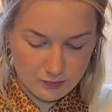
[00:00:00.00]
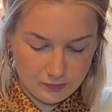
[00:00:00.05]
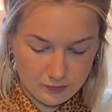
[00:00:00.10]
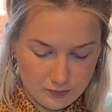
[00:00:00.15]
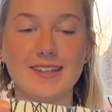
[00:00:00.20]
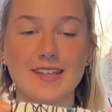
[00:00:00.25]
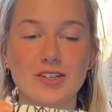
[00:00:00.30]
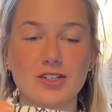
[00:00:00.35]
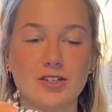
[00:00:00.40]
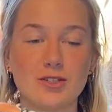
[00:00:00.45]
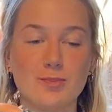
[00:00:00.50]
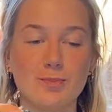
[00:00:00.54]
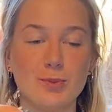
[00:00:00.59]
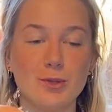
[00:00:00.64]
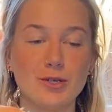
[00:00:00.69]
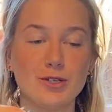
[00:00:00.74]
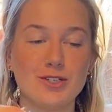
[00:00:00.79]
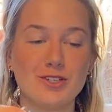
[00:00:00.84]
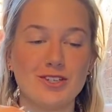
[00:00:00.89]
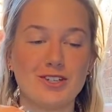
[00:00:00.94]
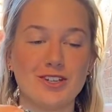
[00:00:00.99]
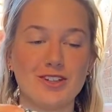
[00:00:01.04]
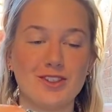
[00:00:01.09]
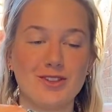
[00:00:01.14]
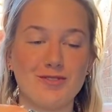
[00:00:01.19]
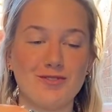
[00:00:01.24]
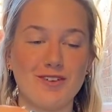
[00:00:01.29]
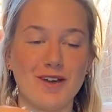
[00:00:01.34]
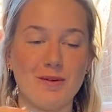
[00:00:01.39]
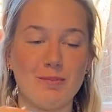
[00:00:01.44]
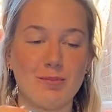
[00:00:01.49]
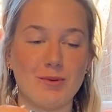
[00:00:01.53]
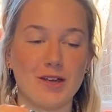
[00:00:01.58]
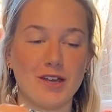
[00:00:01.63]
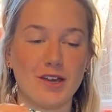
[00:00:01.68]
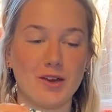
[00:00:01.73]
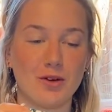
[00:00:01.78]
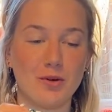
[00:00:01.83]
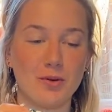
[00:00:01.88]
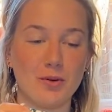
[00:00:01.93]
Just push the fabric
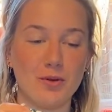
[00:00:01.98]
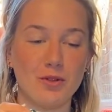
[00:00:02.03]
all the